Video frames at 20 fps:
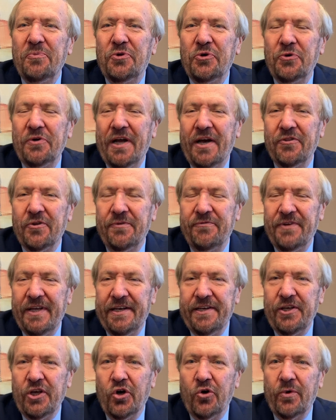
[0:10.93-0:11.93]
to another
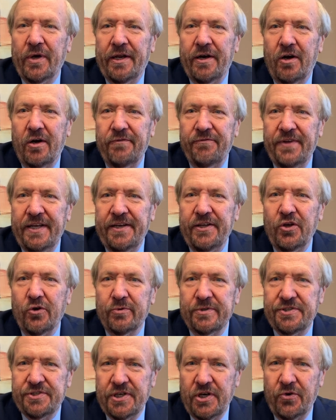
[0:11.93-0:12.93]
video in our video
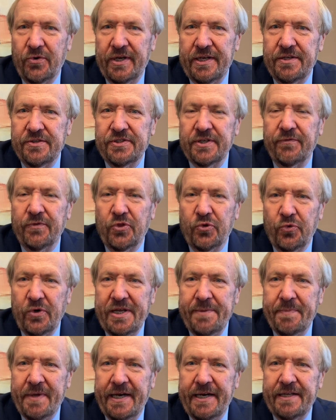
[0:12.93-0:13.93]
series of 3
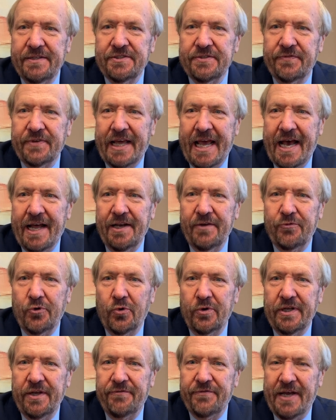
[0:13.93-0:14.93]
Minutes of
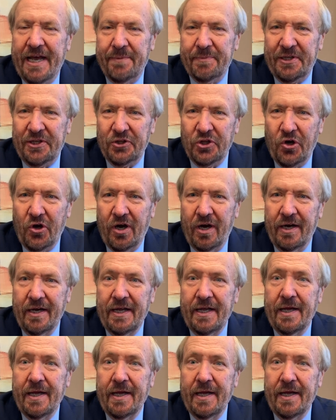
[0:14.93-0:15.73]
California Family Law,